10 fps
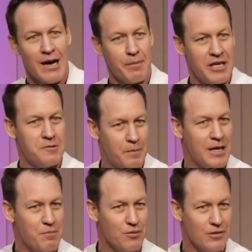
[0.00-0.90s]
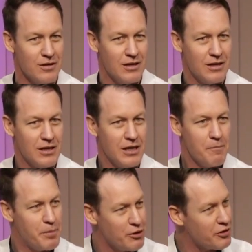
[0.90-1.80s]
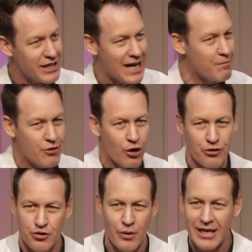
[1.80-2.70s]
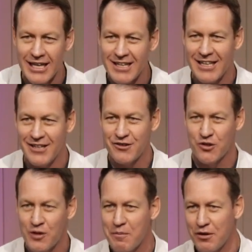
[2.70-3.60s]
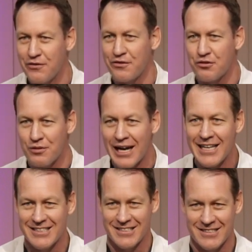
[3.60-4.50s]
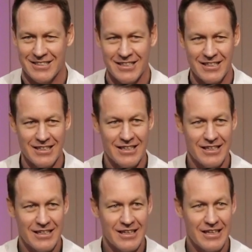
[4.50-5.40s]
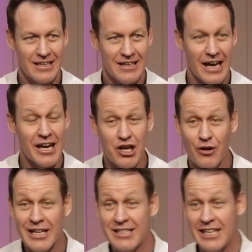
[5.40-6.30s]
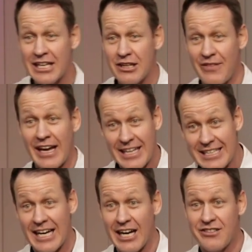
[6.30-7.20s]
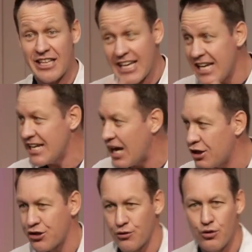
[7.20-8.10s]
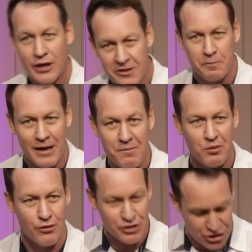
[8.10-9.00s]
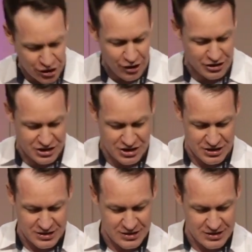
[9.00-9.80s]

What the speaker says: up his people, building up those who are in his grip of grace. And a great deal of that he does in and through his people, the church.